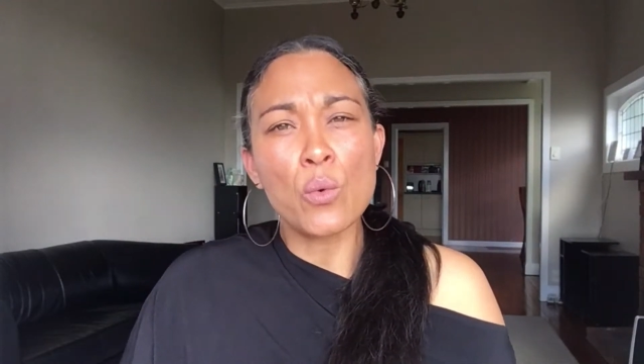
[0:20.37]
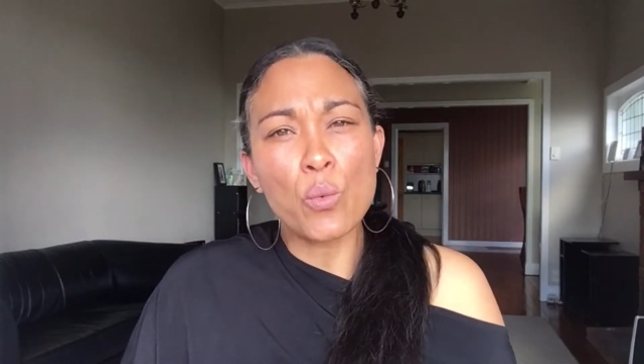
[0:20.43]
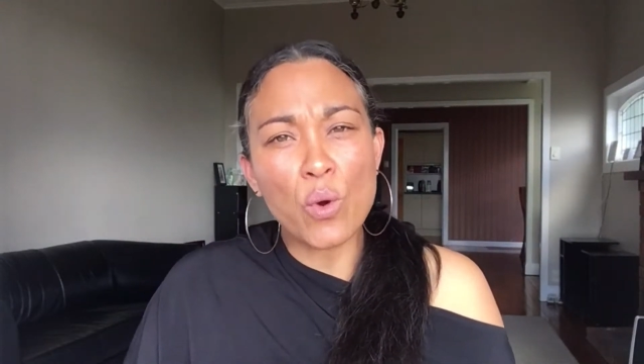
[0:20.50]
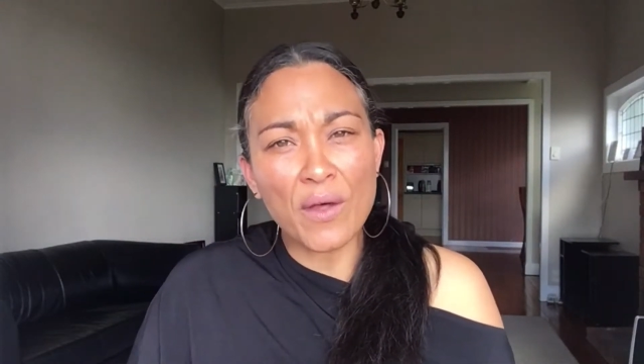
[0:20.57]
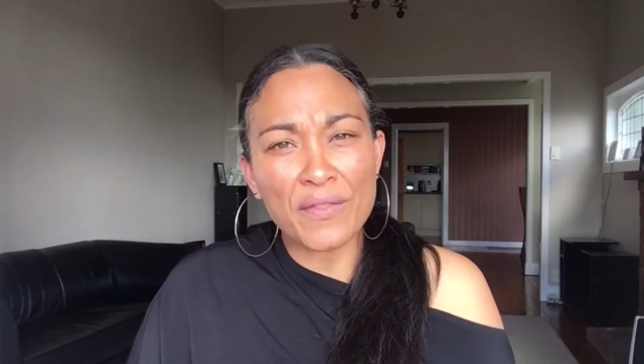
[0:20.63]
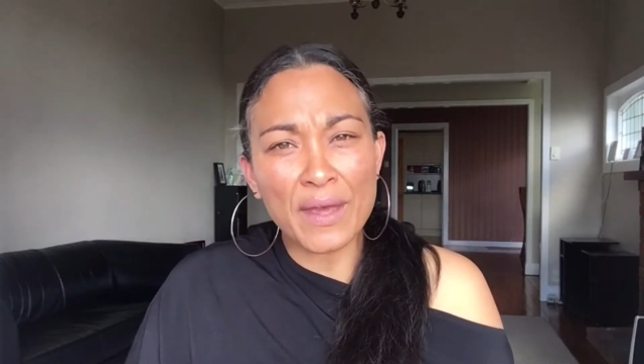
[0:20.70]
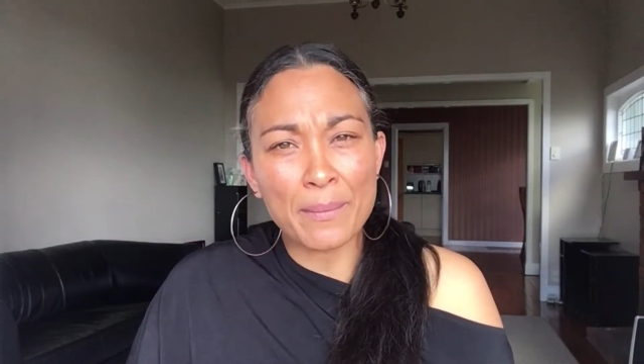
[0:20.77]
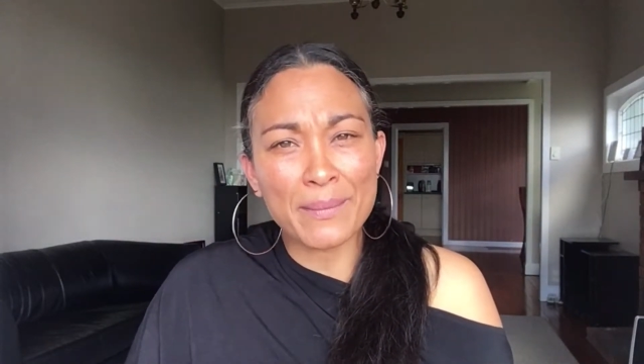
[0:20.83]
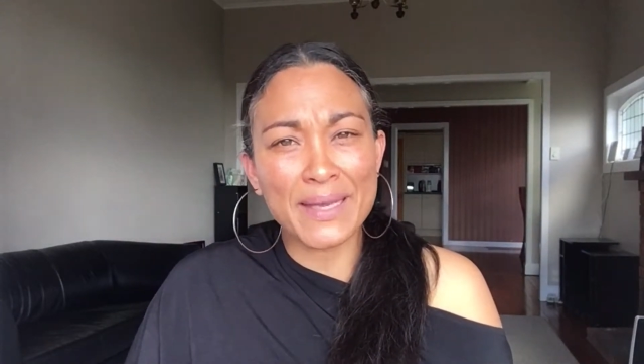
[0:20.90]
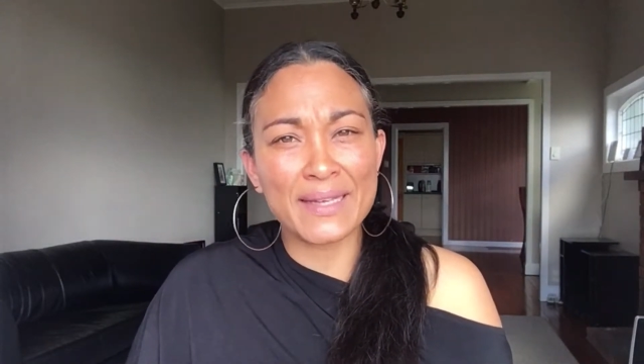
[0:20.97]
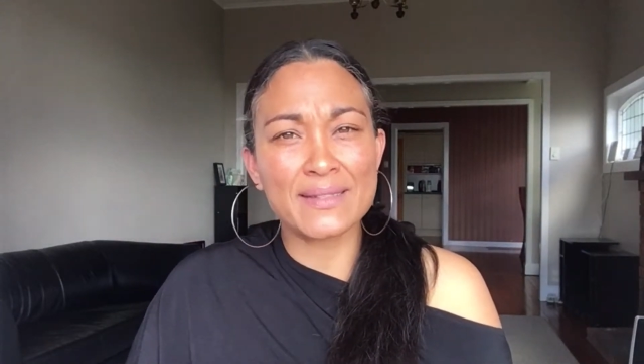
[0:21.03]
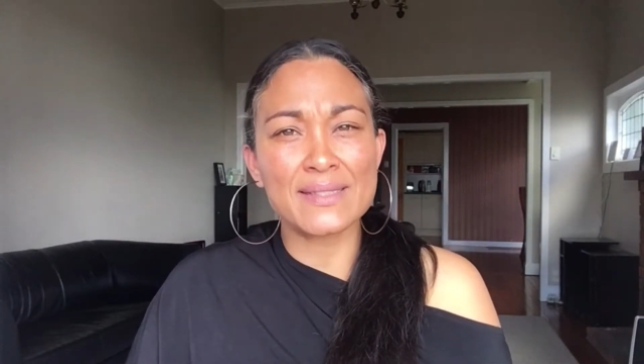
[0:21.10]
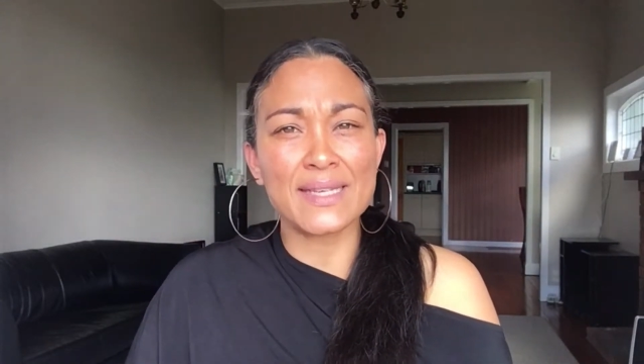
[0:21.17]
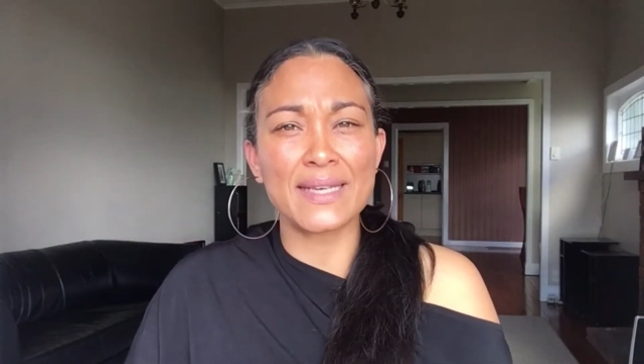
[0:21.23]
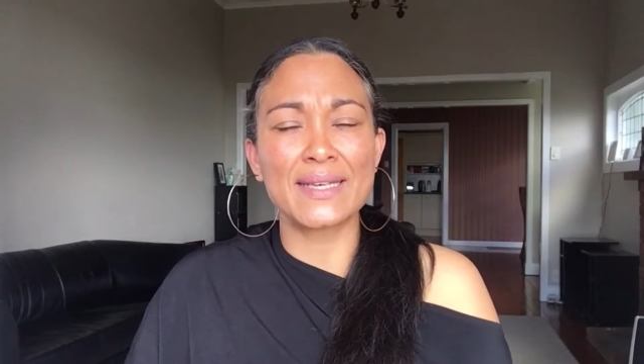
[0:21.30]
What that
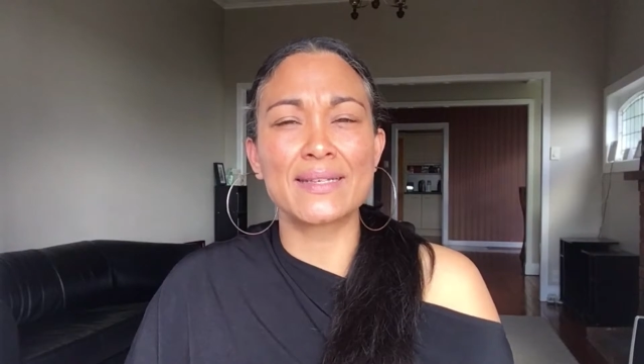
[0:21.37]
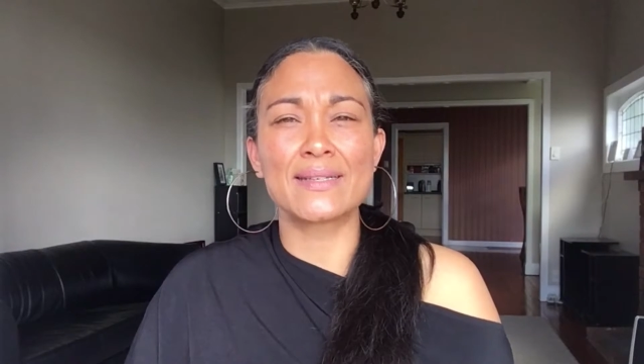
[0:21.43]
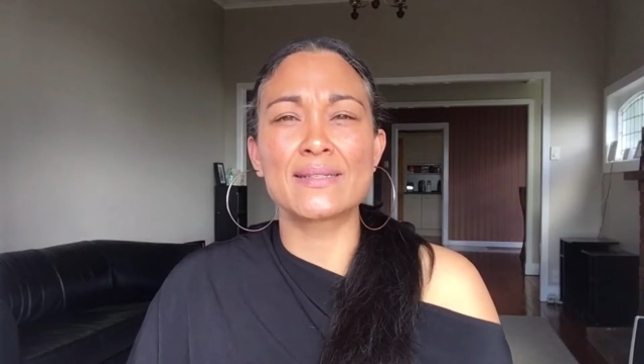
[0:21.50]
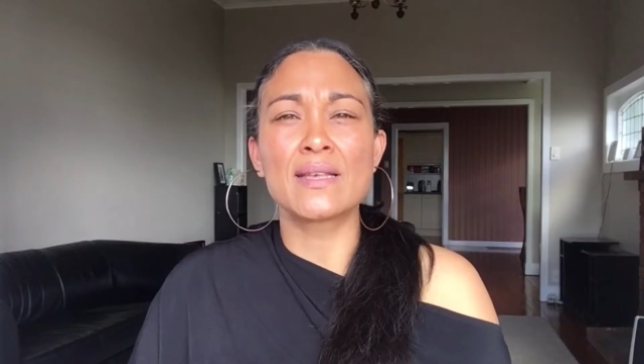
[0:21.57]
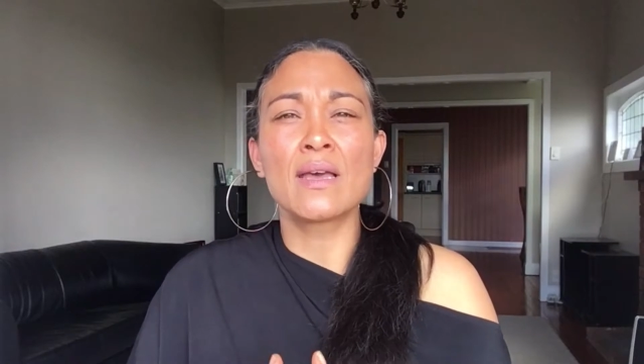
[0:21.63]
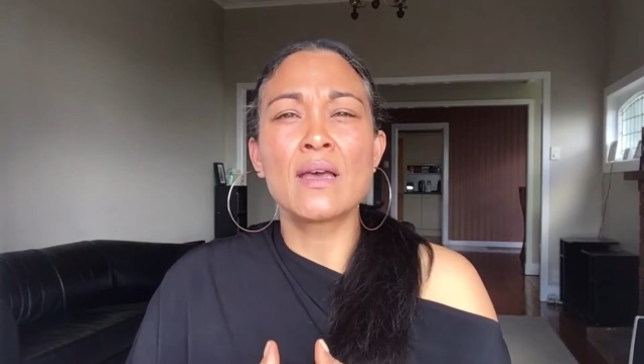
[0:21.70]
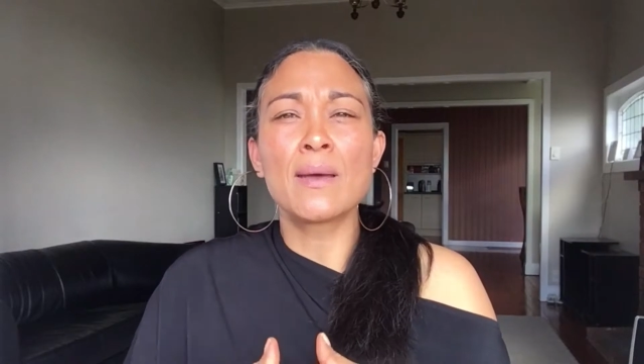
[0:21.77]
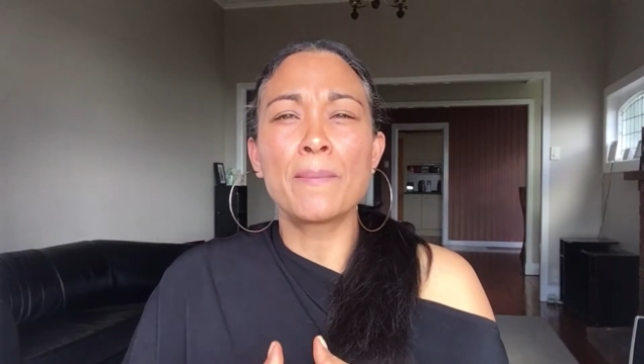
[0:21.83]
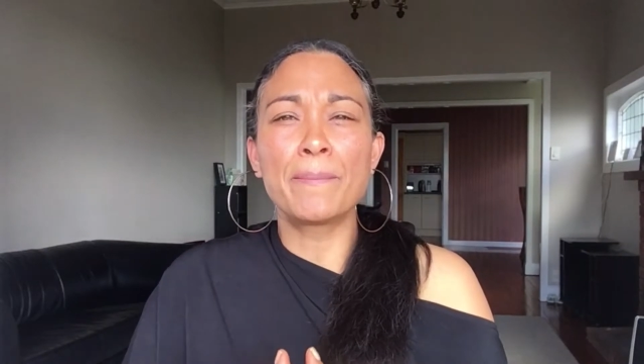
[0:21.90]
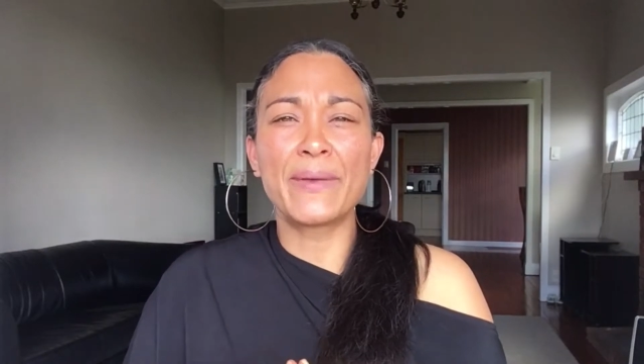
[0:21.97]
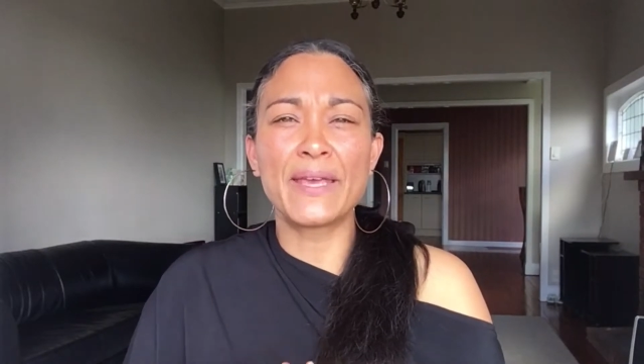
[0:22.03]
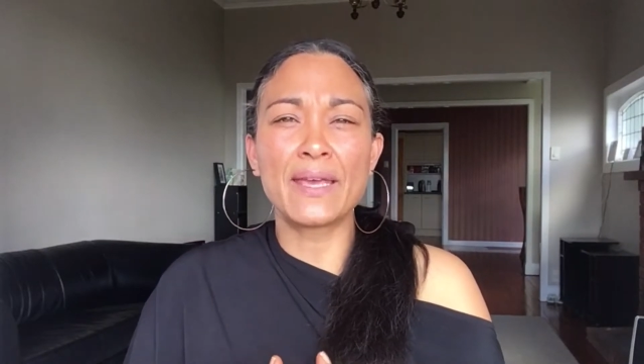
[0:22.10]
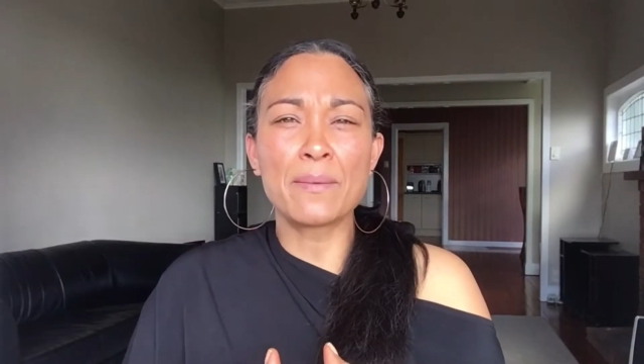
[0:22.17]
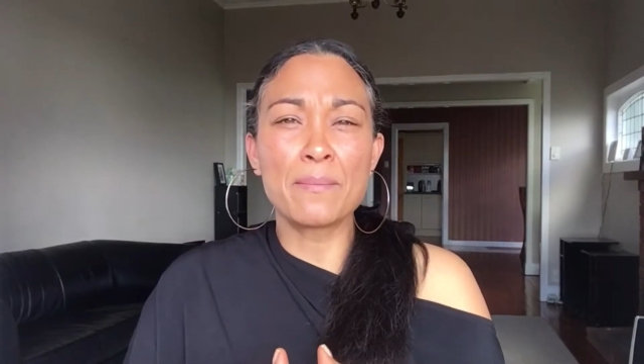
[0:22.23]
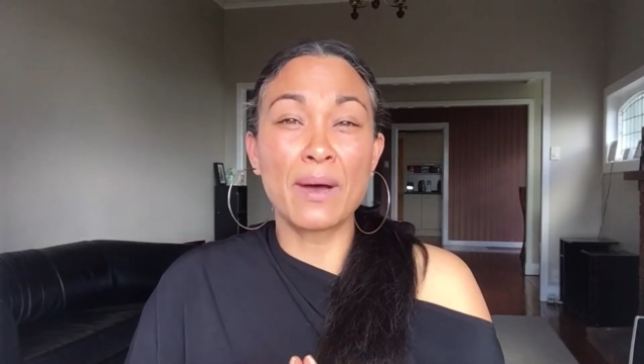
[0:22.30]
means is
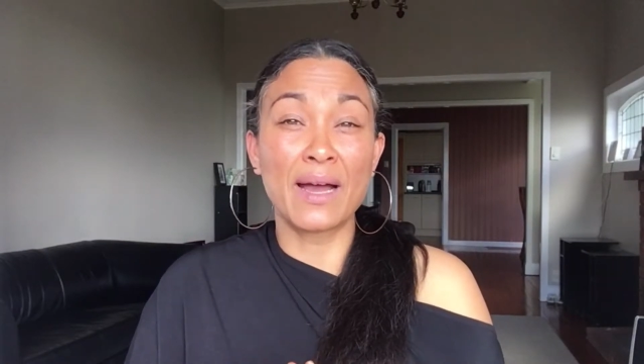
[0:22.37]
being